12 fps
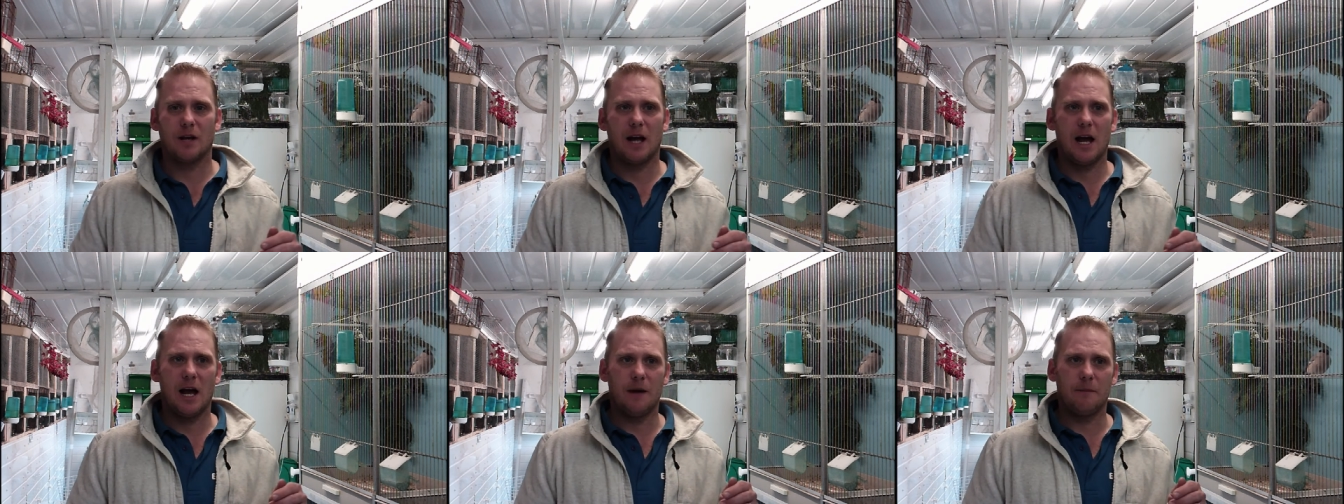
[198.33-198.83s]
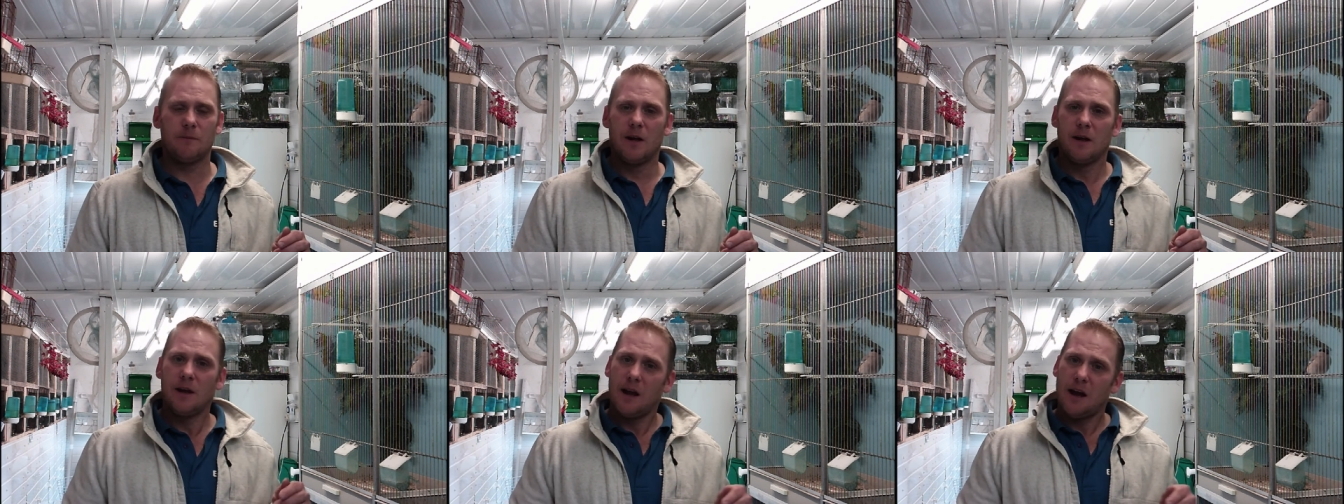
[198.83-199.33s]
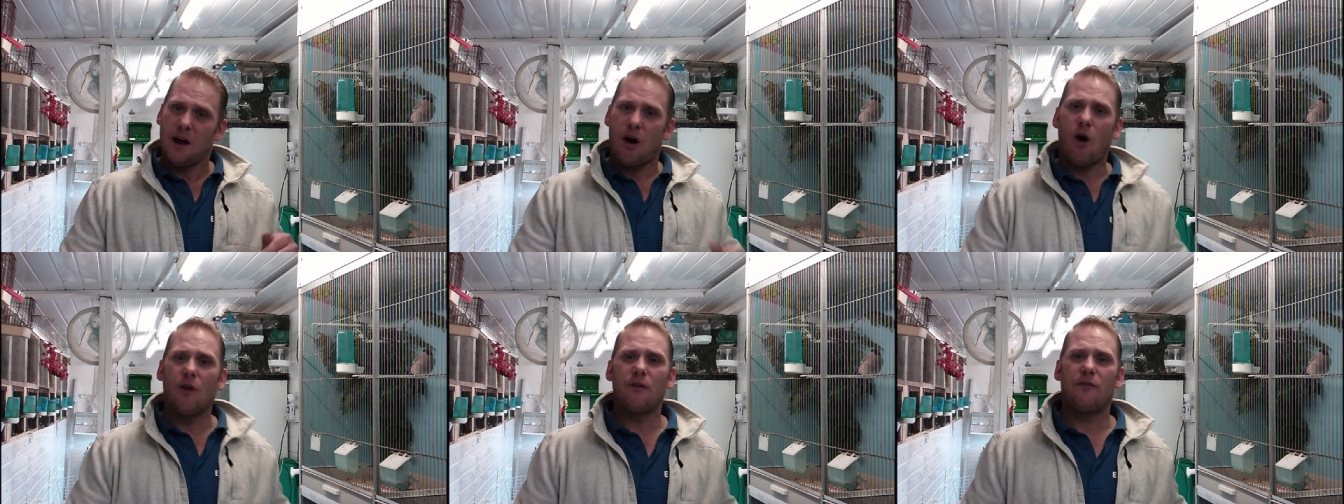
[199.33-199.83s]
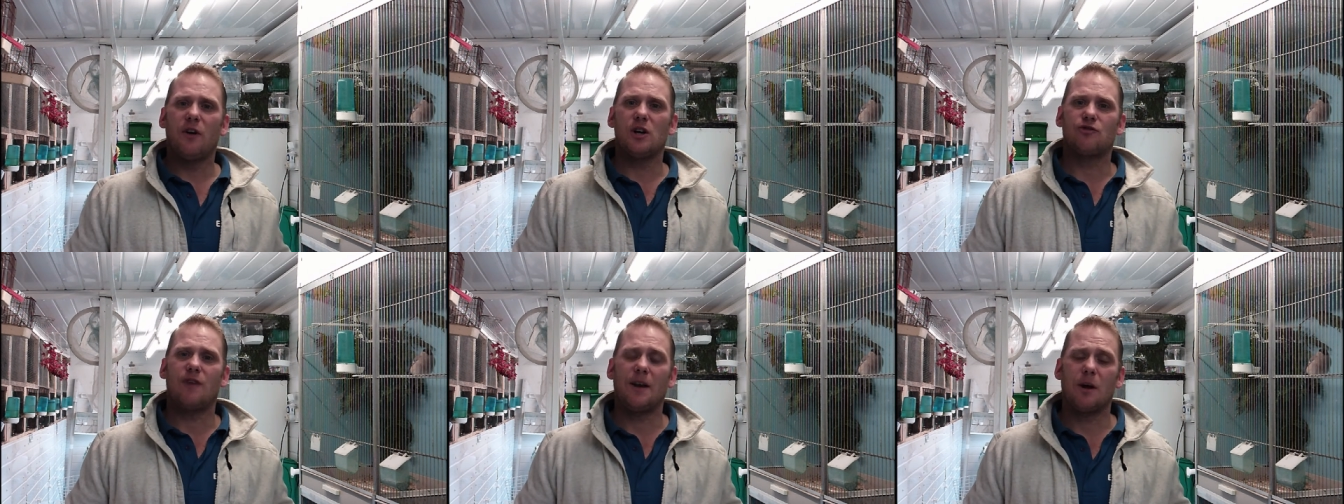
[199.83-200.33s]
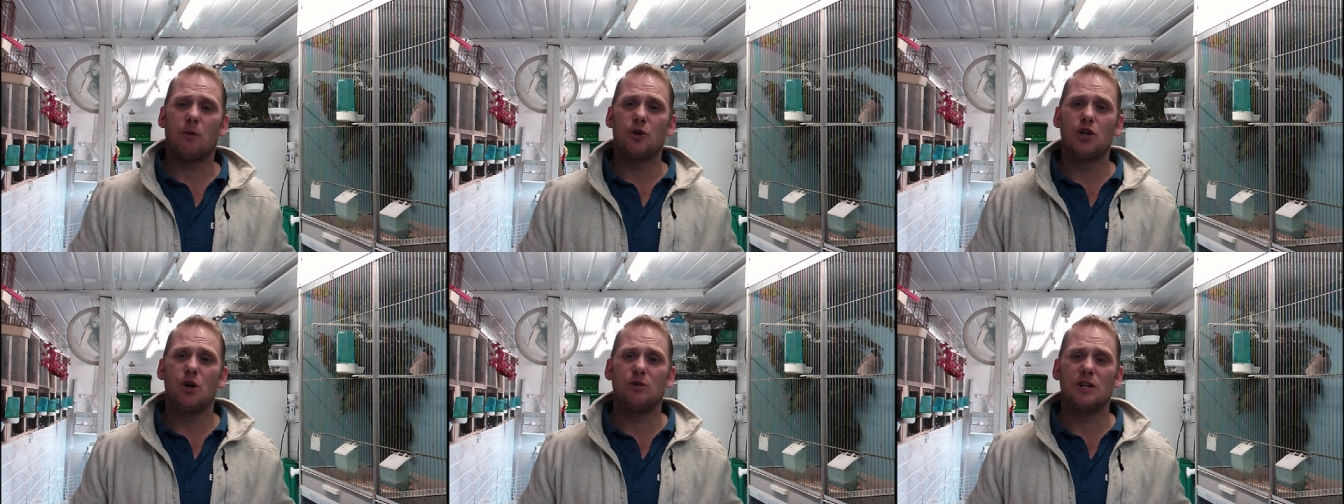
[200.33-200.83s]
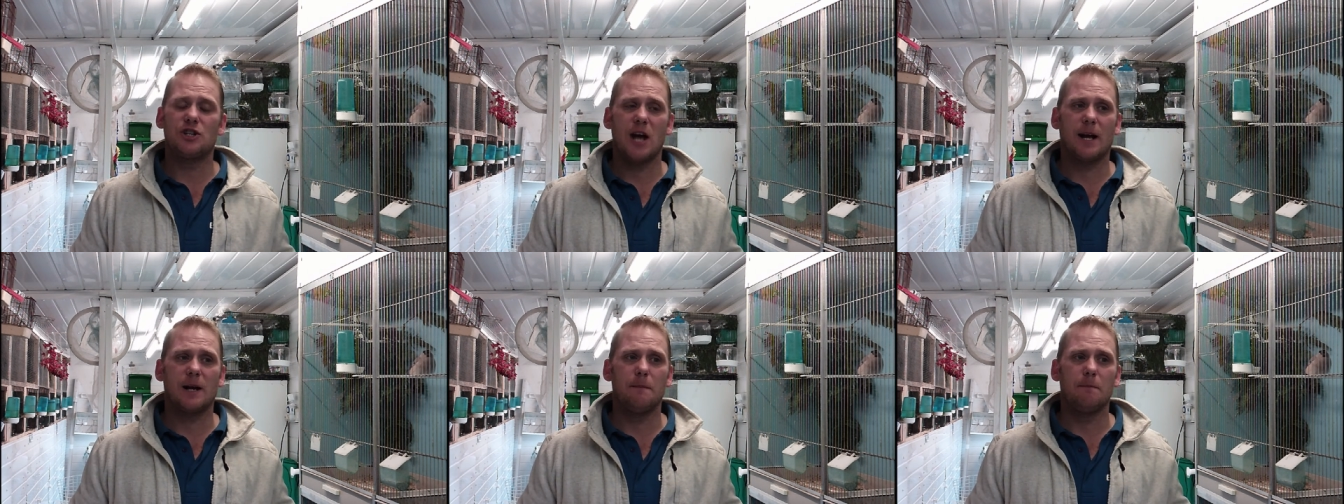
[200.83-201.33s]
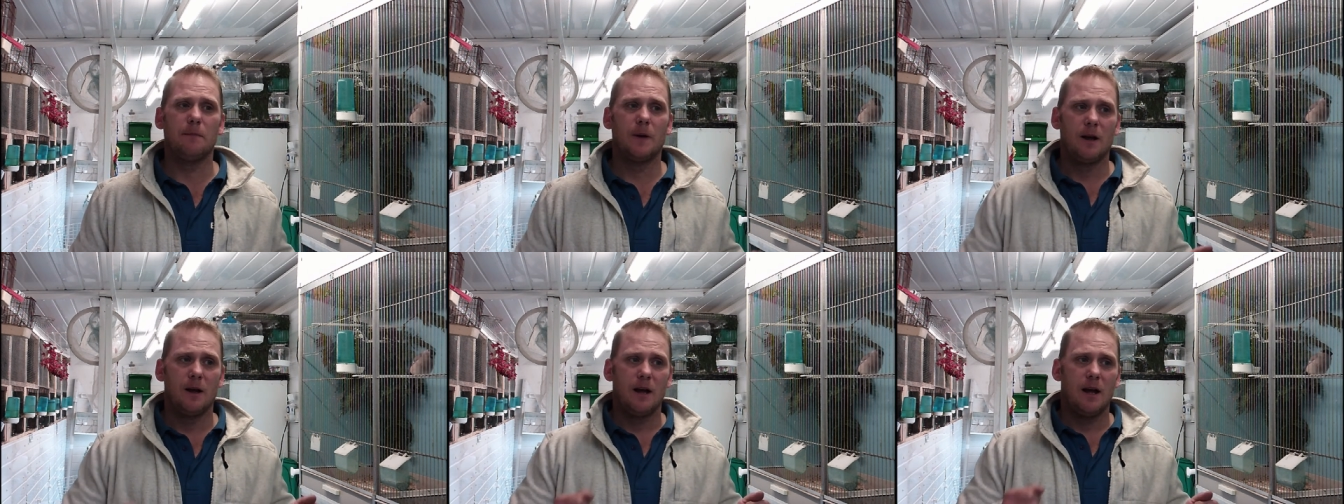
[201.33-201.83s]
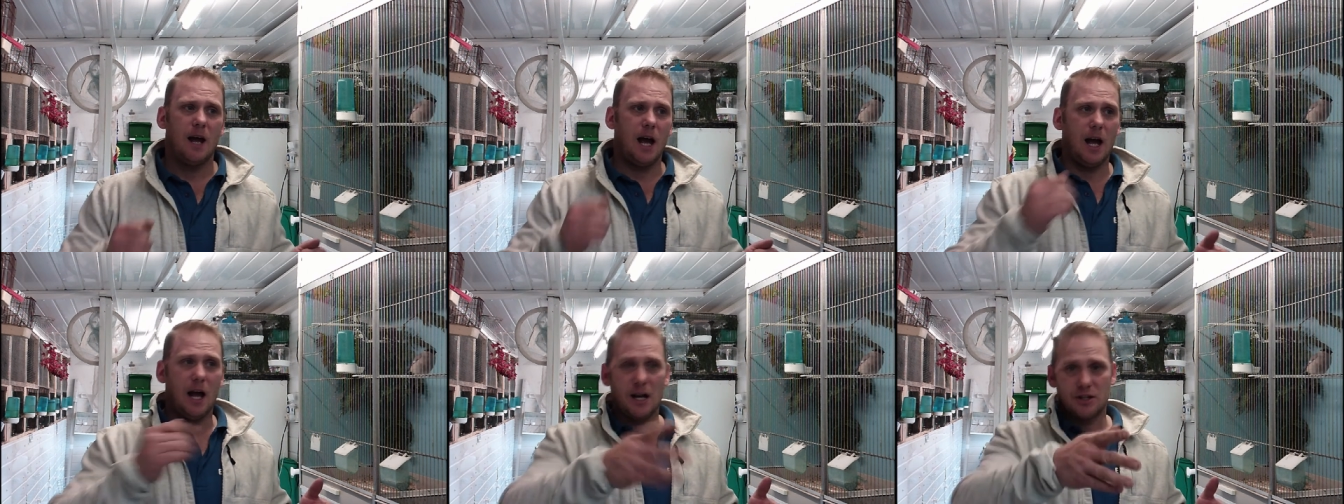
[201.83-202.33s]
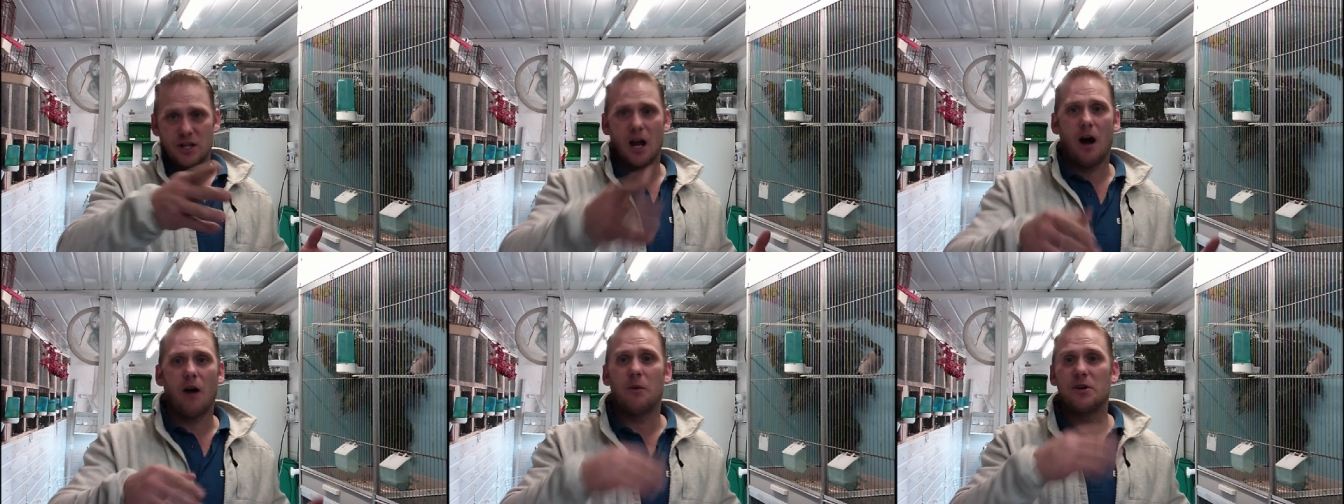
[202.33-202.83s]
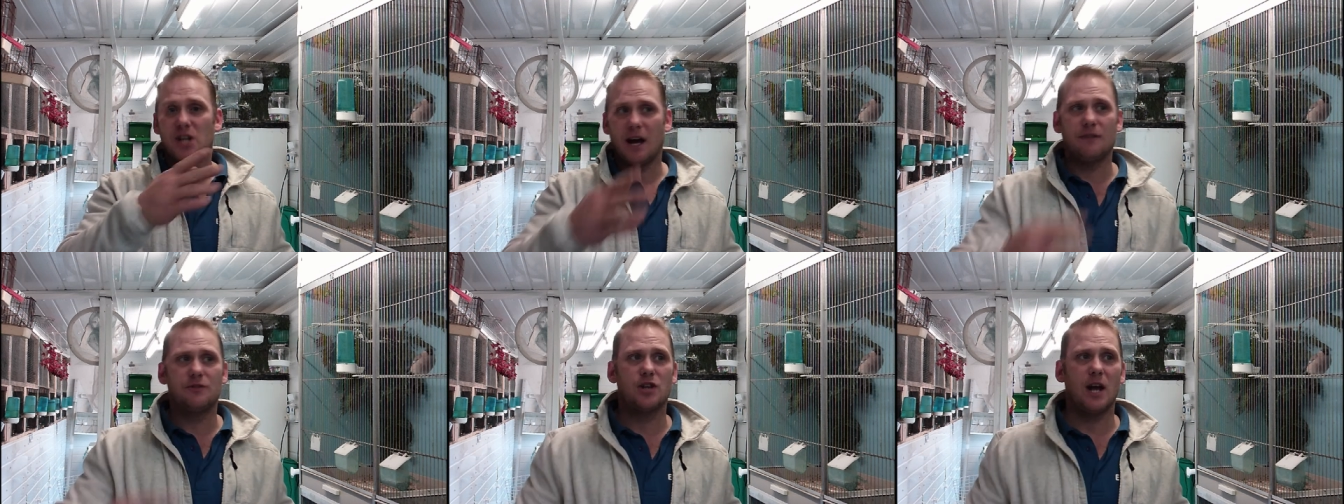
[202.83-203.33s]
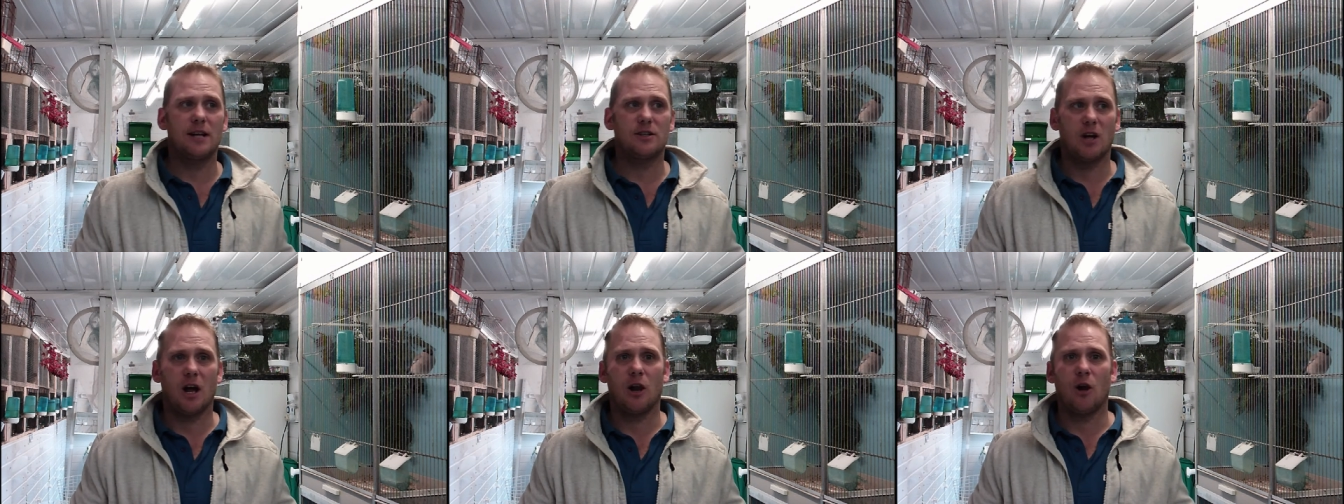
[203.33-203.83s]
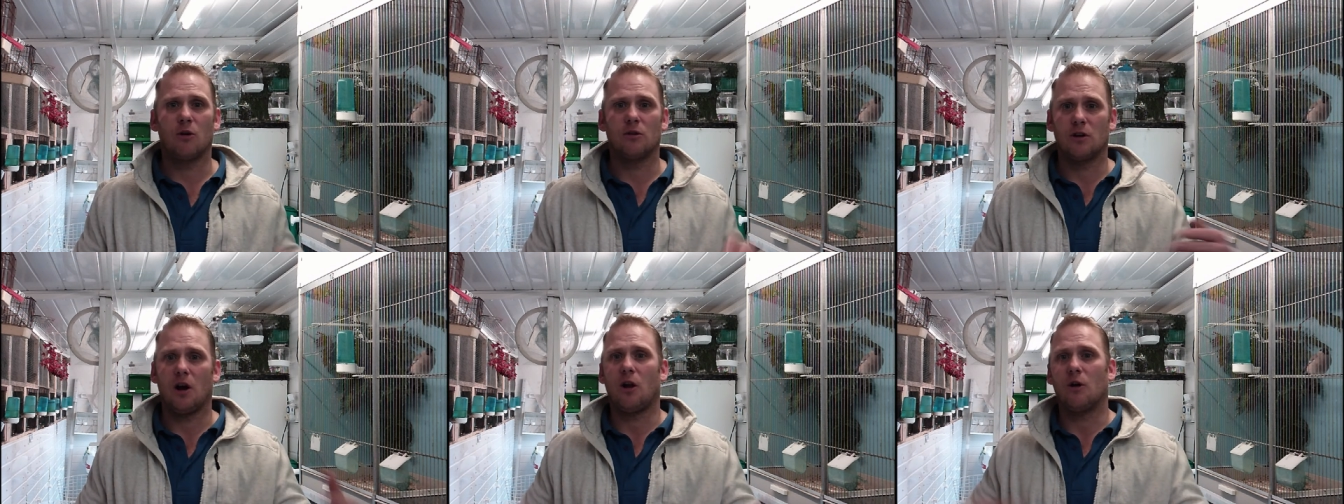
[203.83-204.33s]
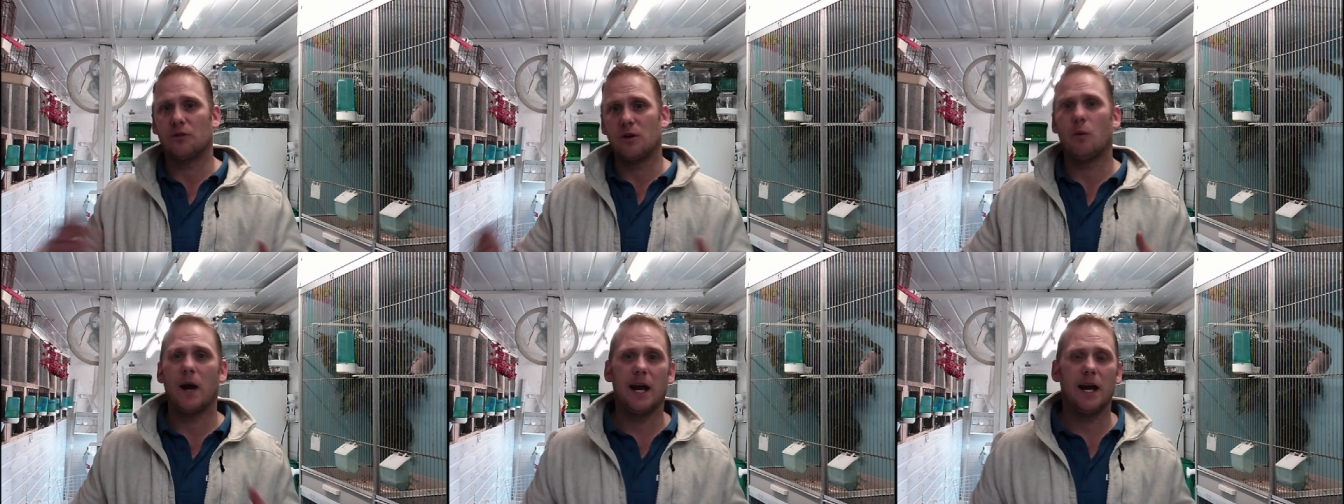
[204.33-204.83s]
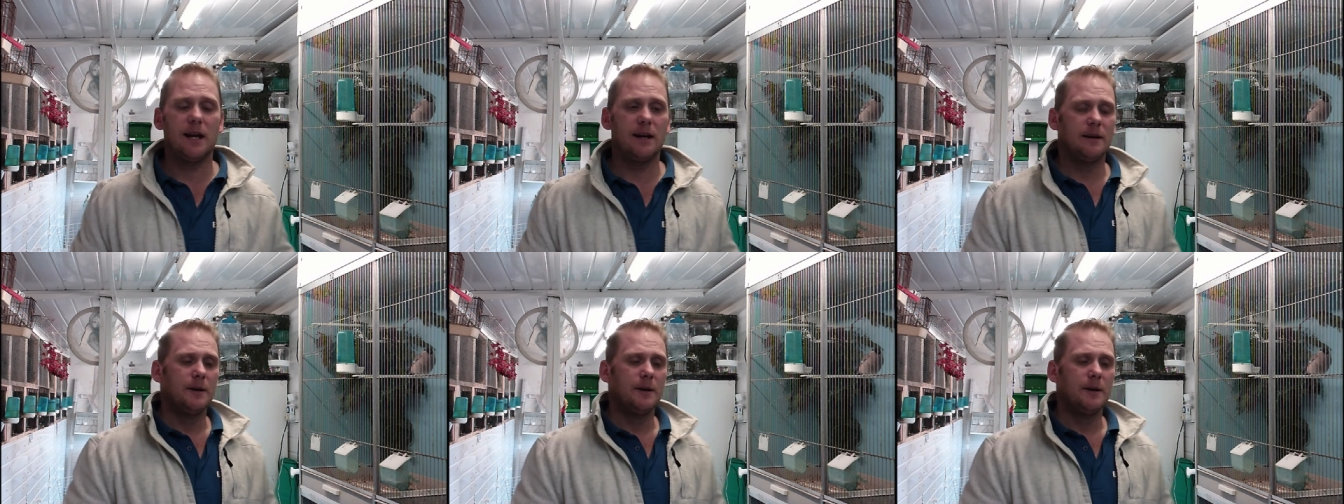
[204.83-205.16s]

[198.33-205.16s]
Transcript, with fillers: Um, on the first round, I would usually check them uh, as they are, which I have checked along along the way